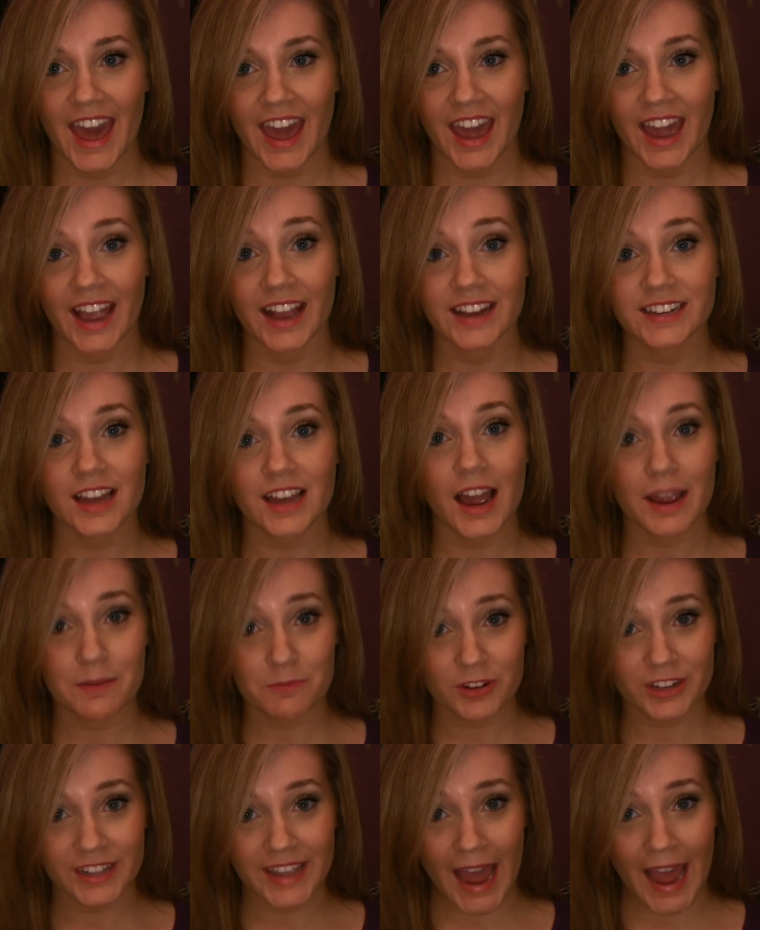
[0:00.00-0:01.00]
And I'm
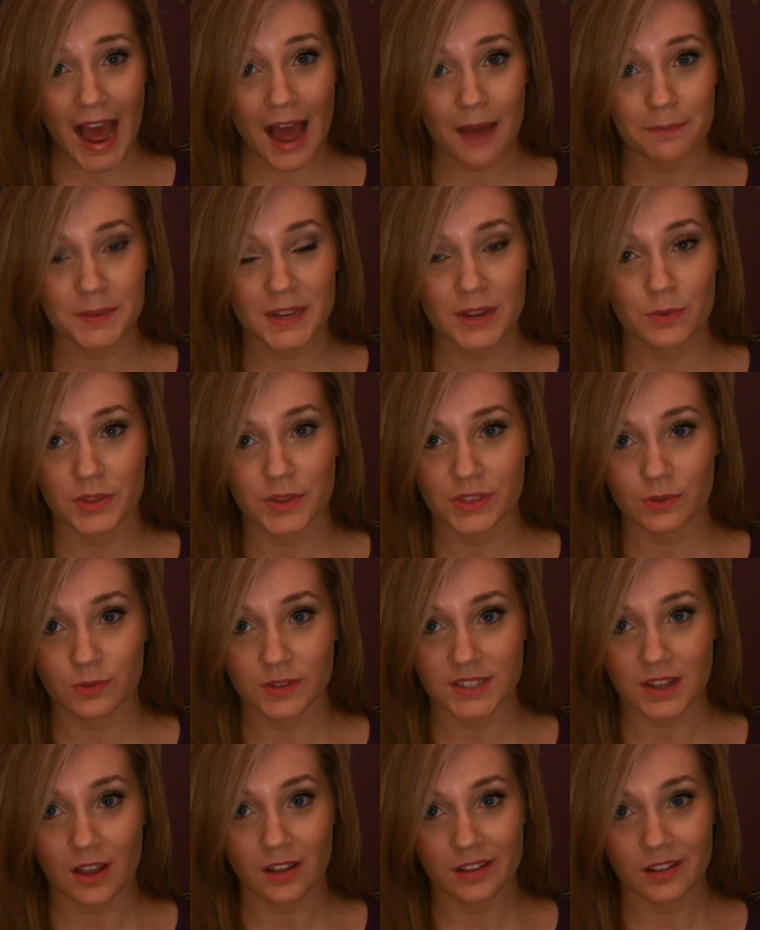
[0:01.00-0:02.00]
really happy with the
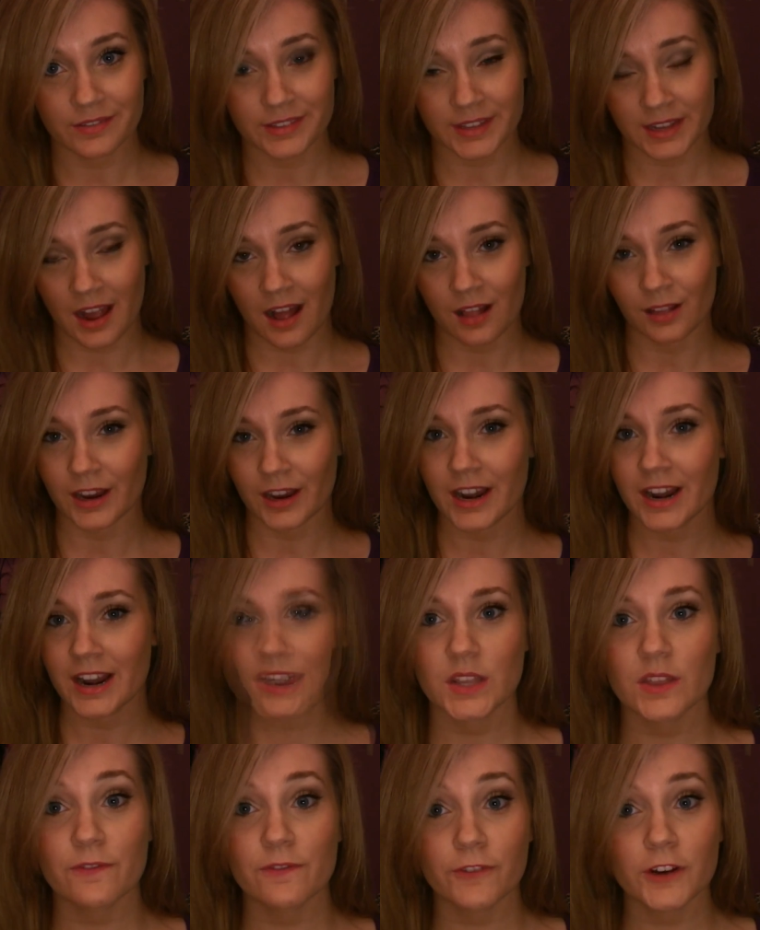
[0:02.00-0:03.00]
result of the color.
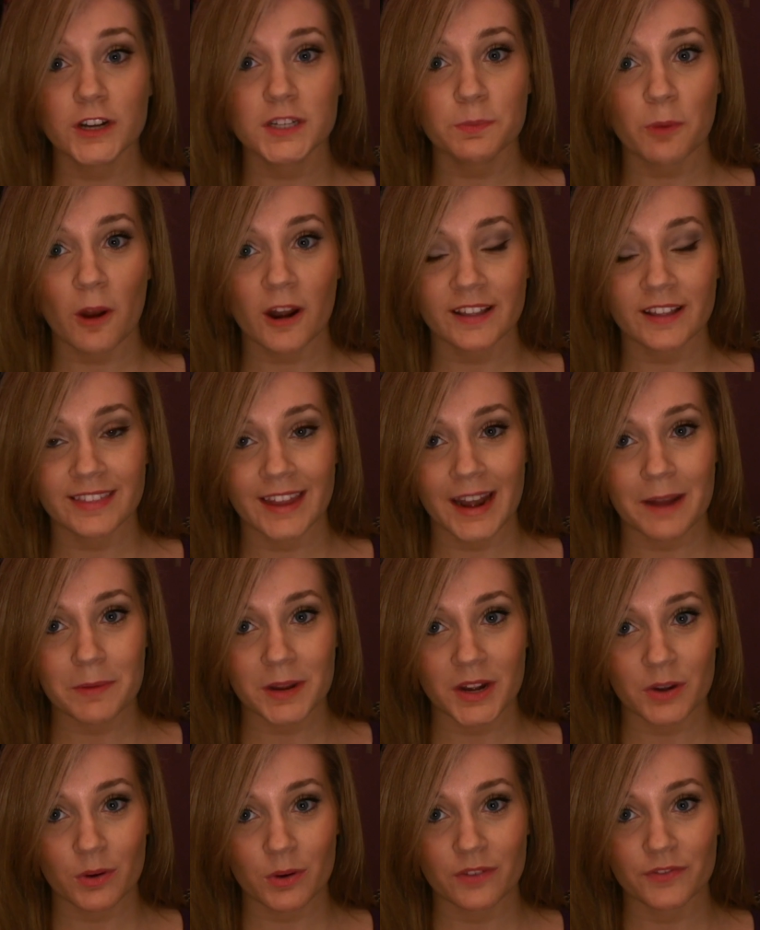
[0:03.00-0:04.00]
So the first product that I'm
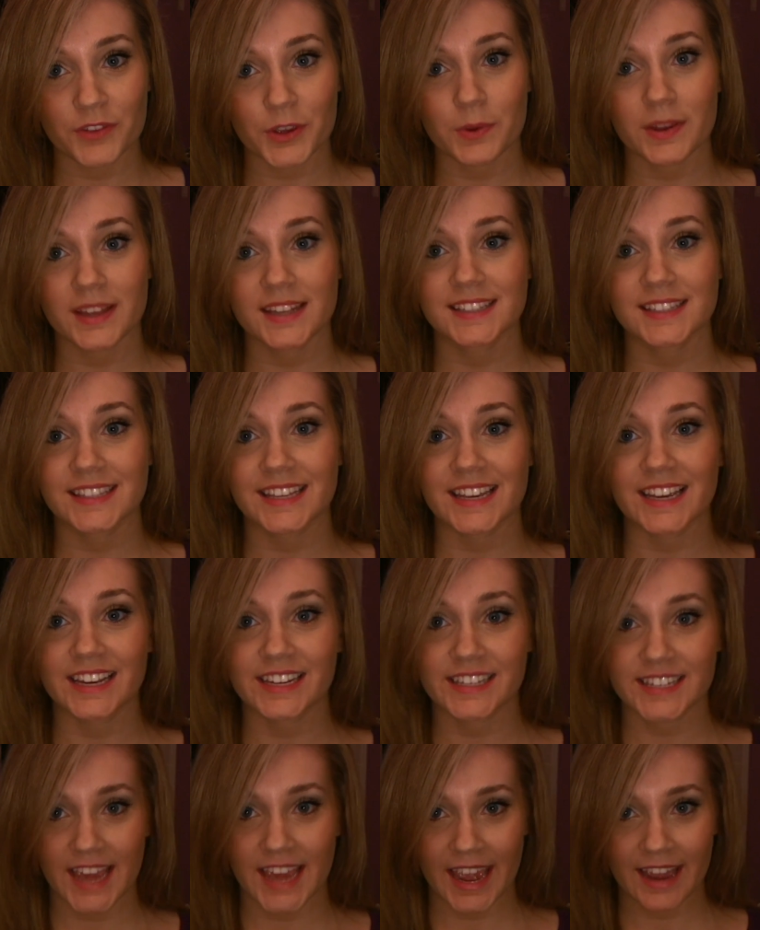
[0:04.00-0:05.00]
going to review is
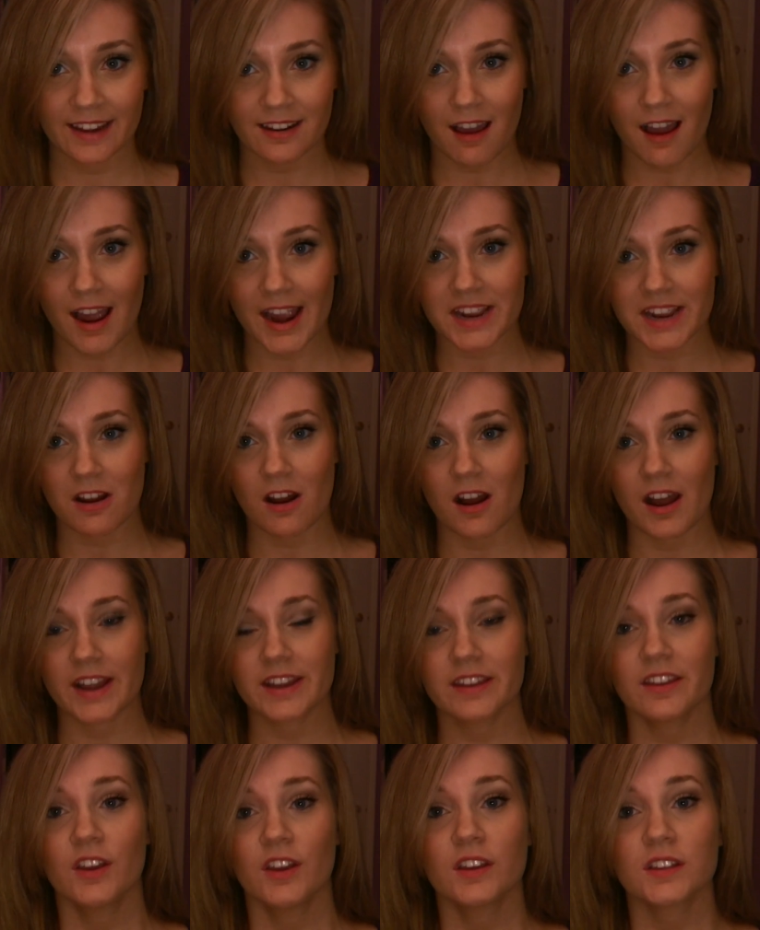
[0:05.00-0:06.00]
the Tan
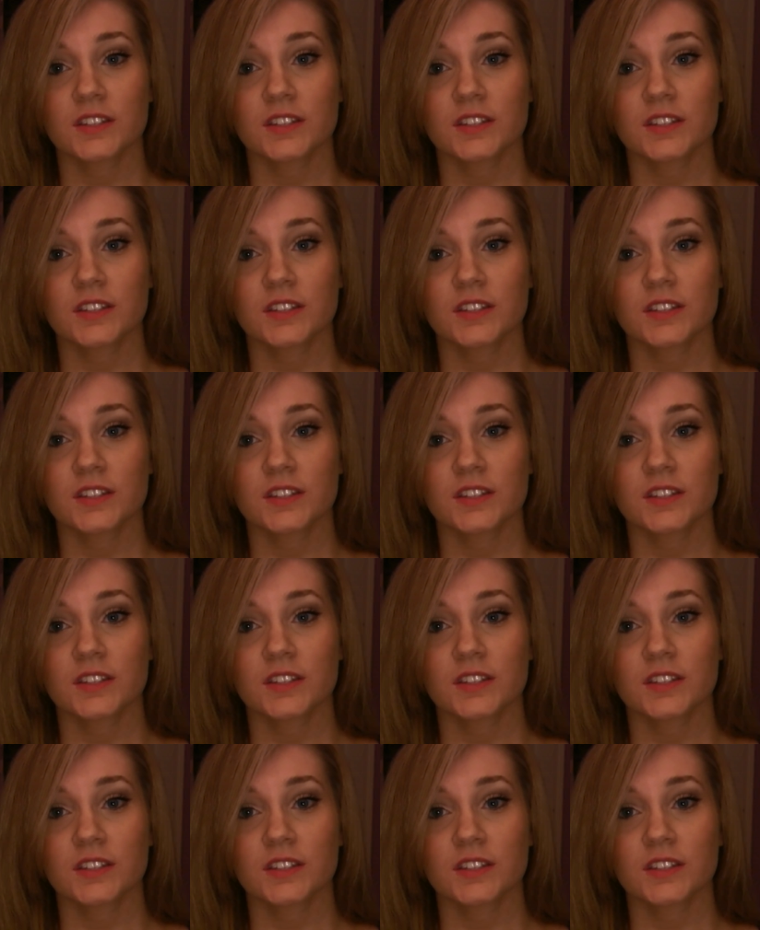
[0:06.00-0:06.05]
Icon.